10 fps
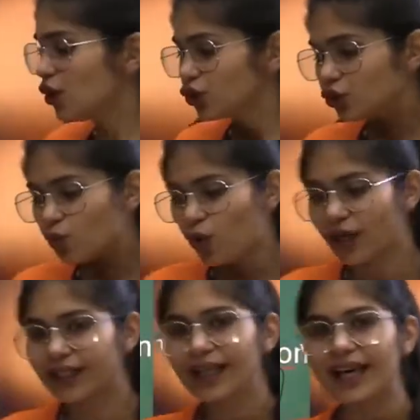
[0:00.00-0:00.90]
so
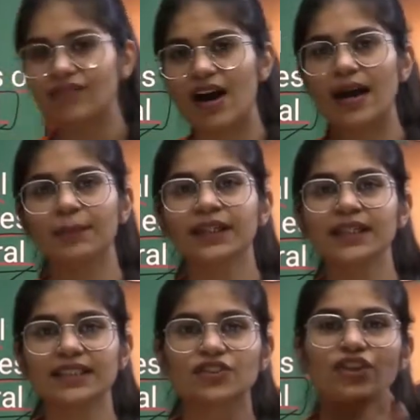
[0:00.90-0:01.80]
what our environment
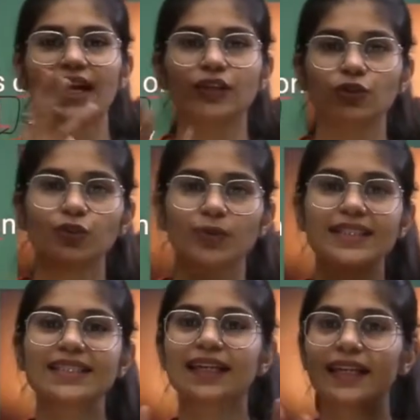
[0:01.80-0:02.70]
is trying to do is
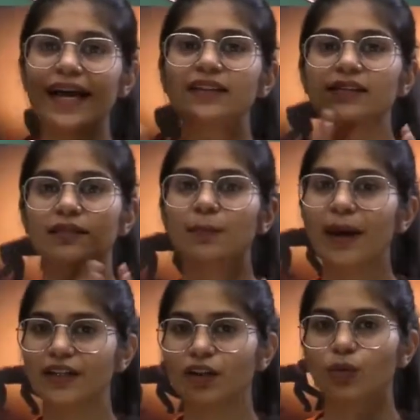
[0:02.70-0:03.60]
select the
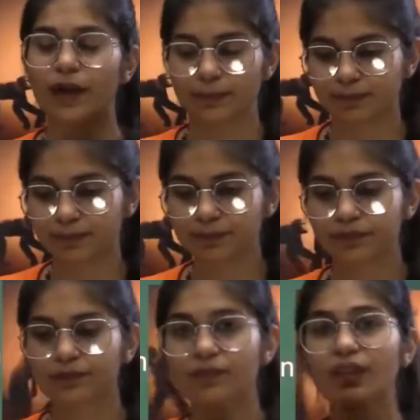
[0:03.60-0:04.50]
better one.
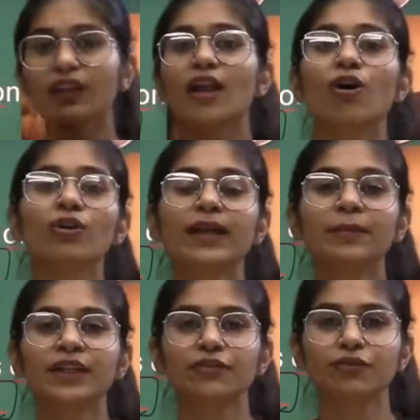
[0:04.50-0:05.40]
Now let
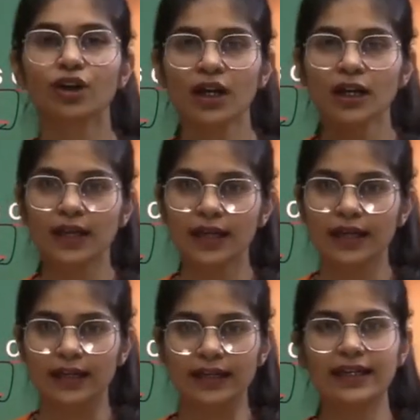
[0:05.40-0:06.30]
me give you a
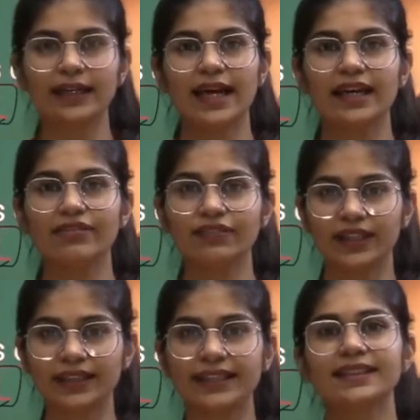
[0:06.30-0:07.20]
real life,
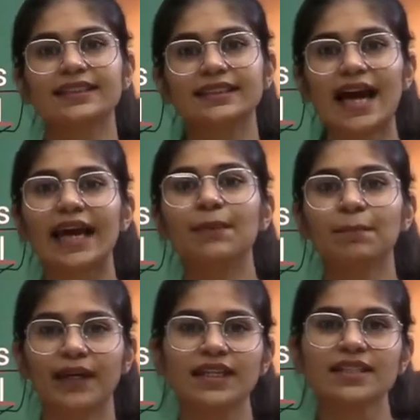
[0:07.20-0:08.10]
this time
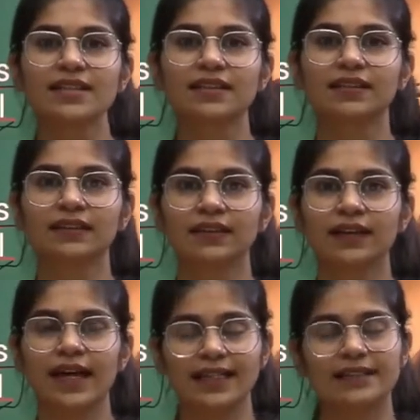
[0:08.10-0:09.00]
based
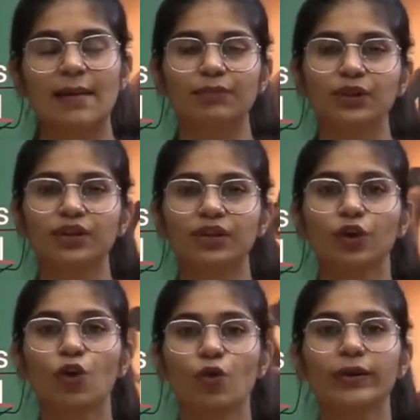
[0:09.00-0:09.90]
example.
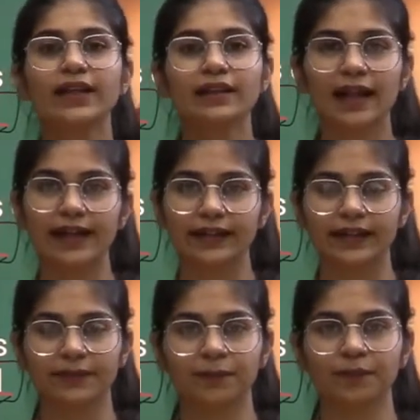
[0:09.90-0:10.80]

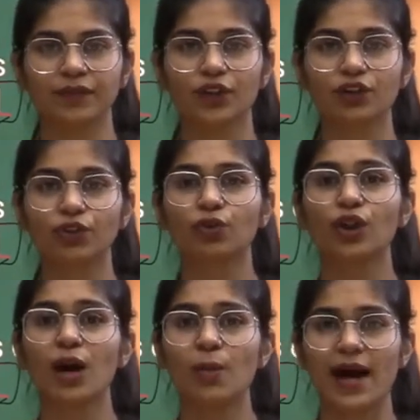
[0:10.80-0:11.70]
COVID-19, the
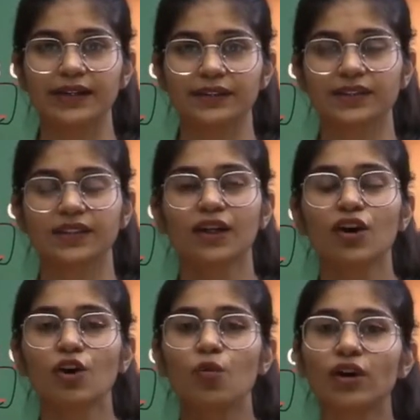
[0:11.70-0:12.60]
coronavirus.
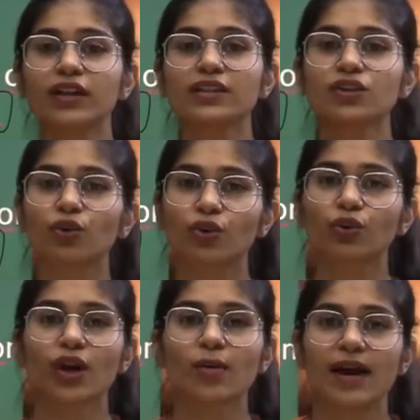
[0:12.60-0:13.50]
What is
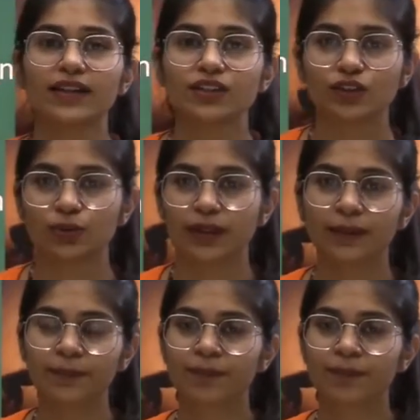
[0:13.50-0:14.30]
coronavirus doing?